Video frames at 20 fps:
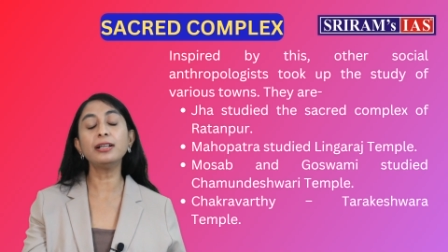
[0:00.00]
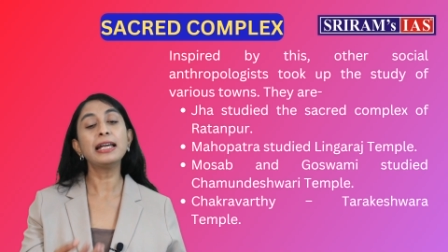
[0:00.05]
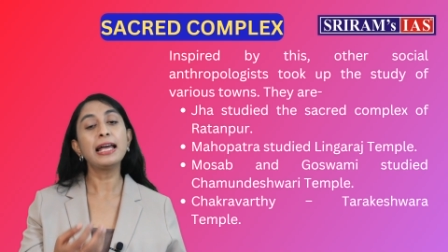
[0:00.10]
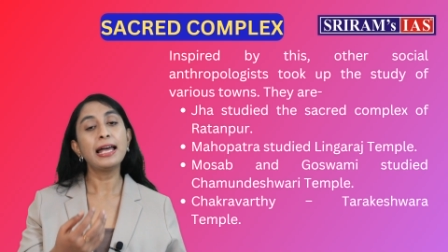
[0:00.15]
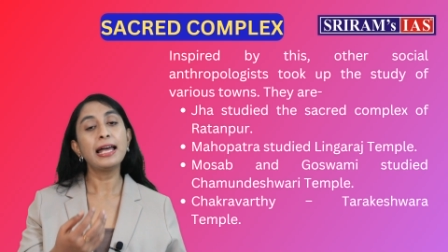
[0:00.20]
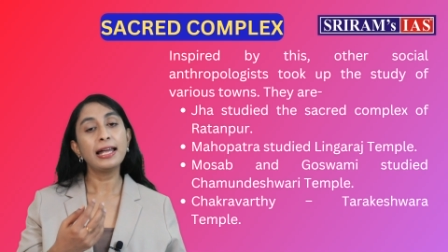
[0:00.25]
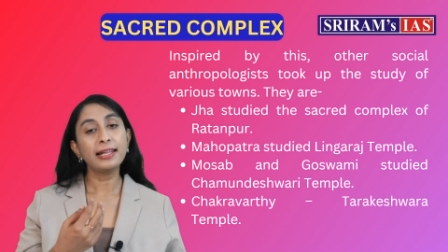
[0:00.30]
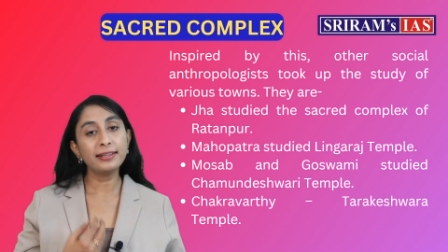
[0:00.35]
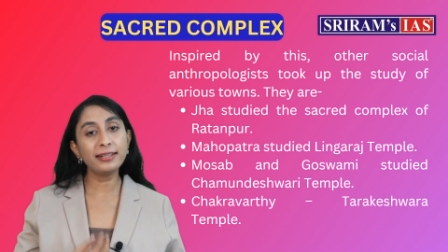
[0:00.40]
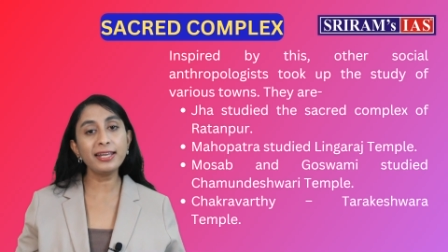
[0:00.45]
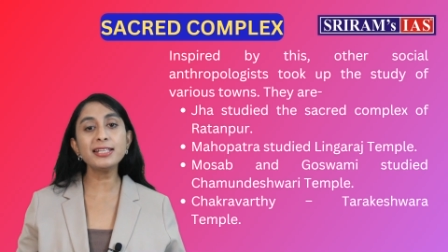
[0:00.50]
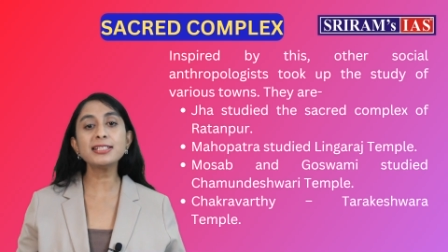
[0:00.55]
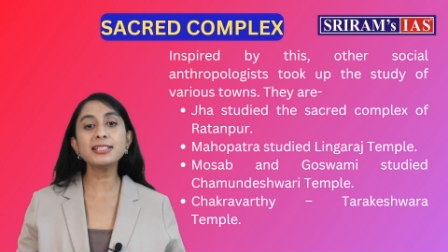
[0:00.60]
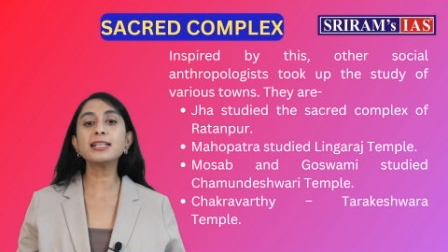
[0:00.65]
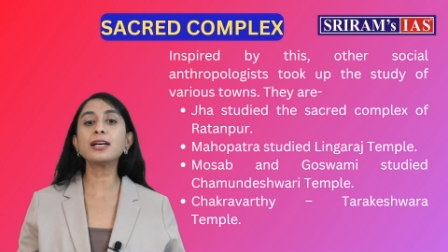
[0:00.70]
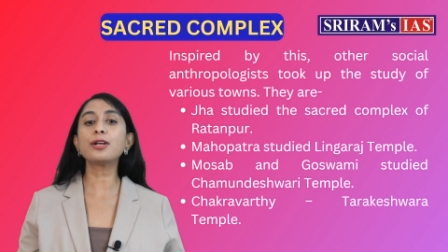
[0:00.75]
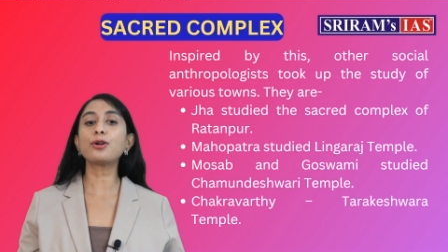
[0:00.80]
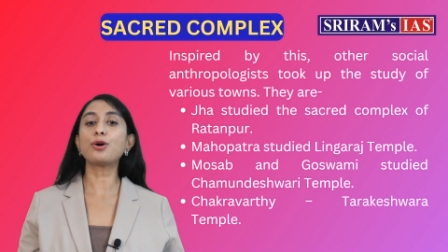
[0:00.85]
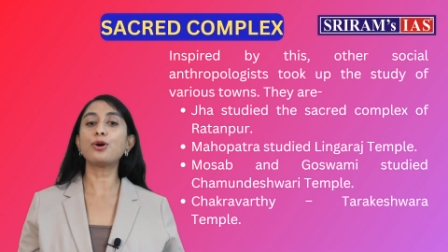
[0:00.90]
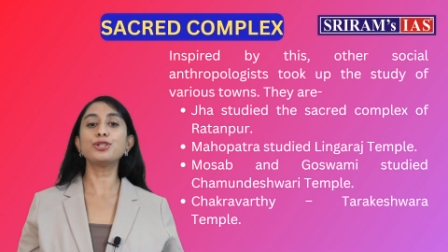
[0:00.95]
these are
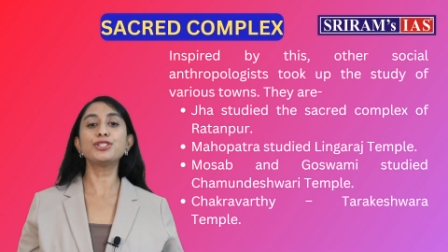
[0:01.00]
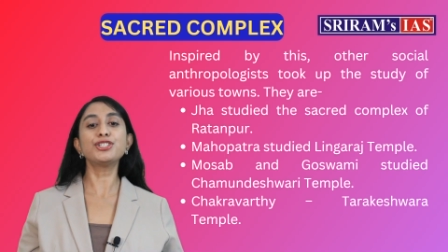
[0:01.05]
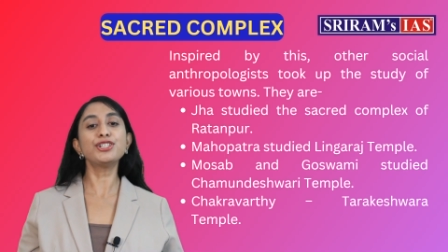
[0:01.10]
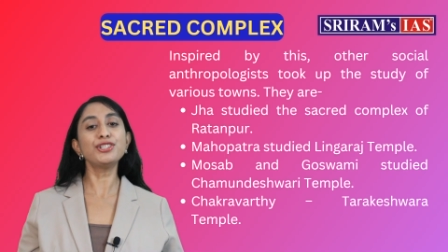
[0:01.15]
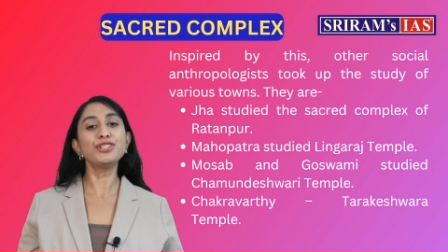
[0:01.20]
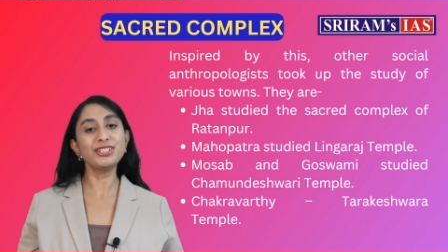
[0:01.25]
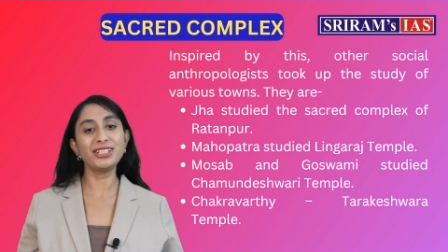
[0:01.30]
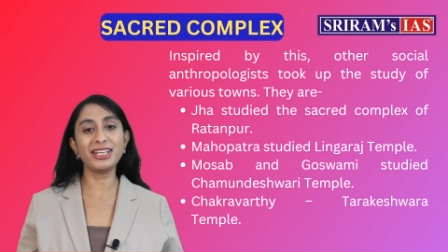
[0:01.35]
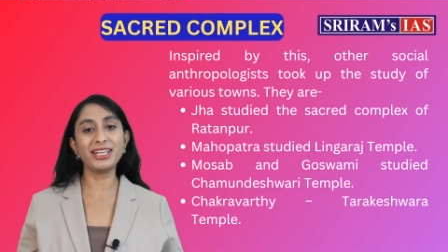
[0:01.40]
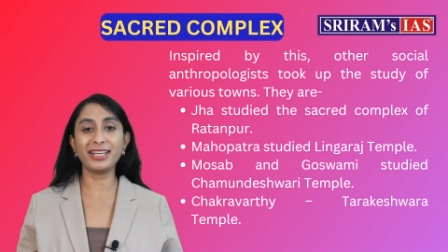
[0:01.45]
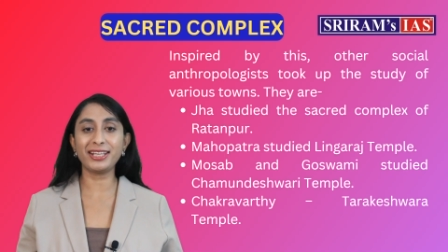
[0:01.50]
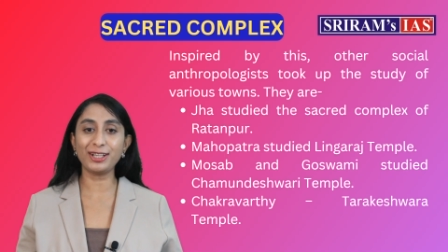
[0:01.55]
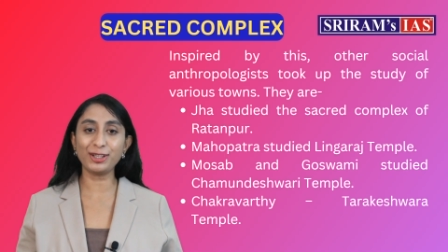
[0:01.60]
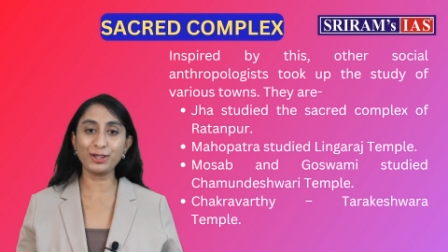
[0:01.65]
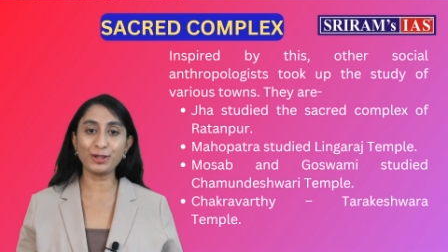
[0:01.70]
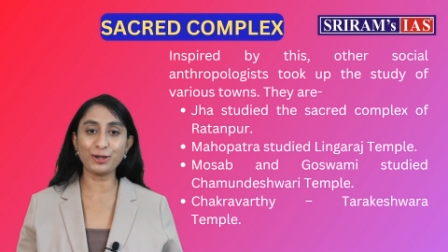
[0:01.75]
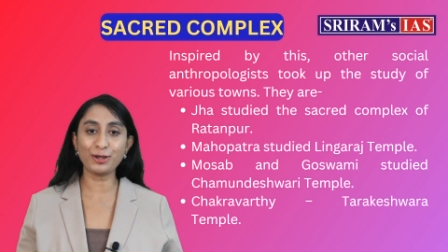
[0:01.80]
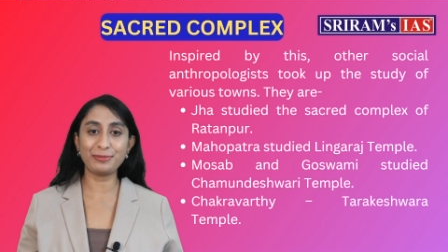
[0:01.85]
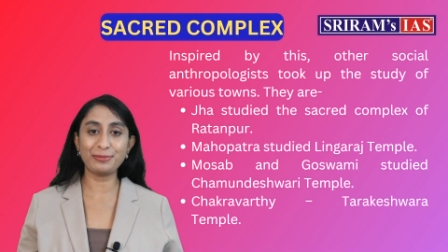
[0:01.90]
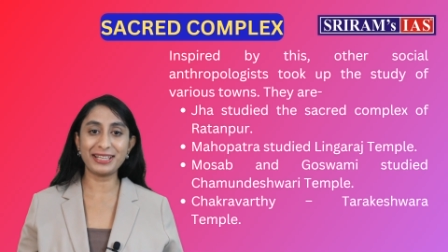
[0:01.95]
also sacred
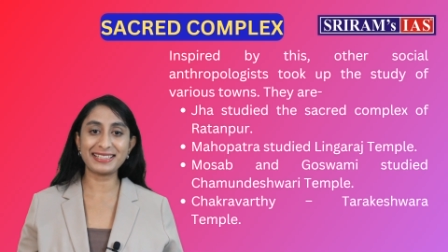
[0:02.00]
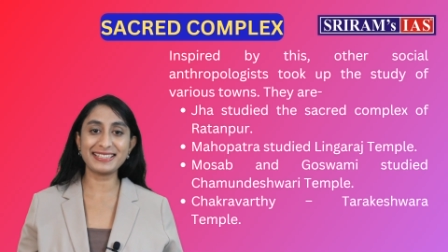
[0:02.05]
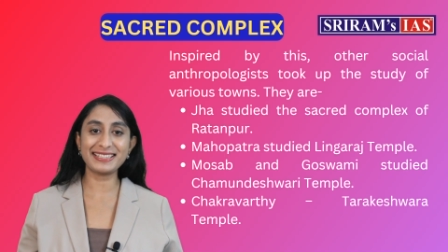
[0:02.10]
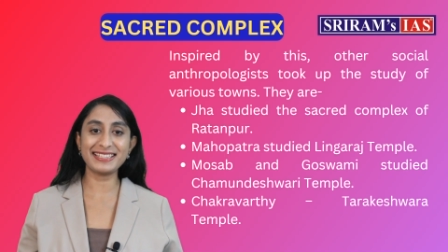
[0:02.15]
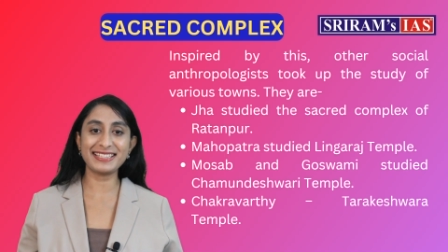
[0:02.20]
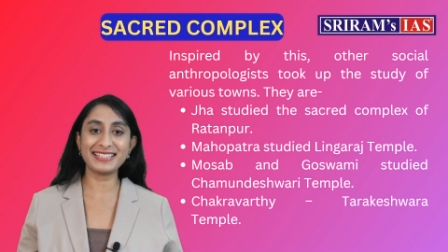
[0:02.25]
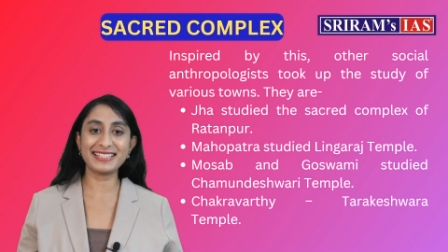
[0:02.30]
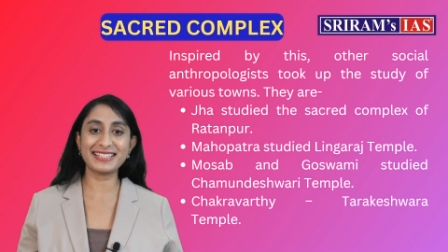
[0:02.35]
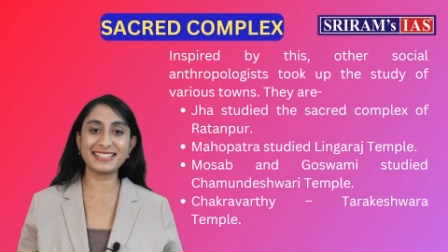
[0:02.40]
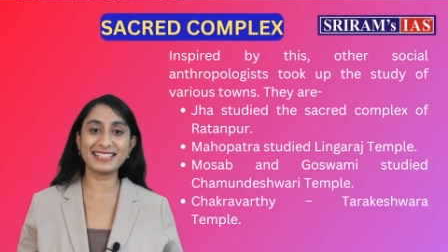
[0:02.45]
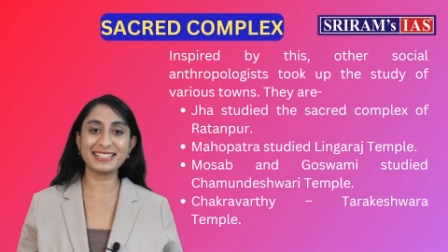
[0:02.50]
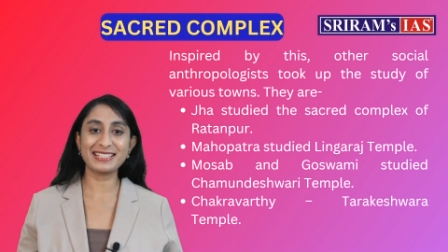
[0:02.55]
complexes.